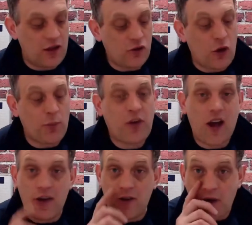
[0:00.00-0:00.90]
In Rob's
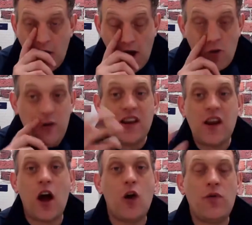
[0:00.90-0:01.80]
case, we
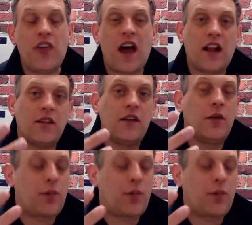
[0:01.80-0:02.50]
know that